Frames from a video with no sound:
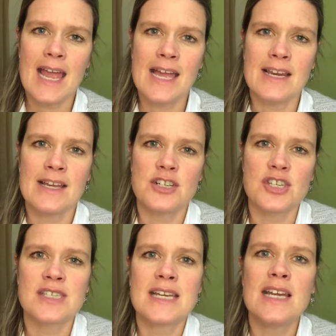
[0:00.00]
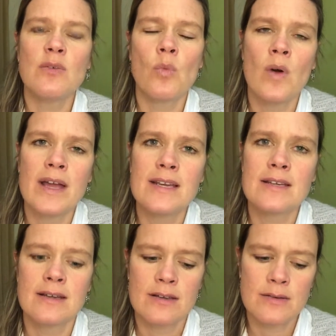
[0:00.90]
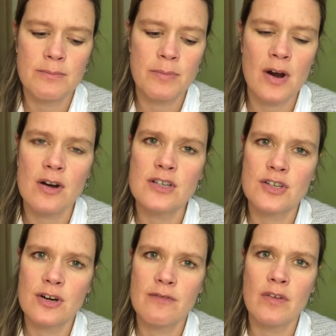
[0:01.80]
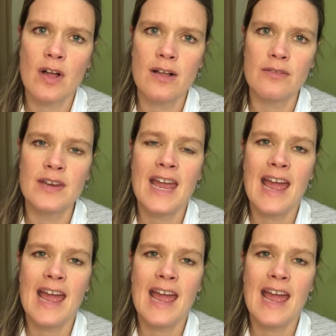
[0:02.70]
and just seeing what parts are involved,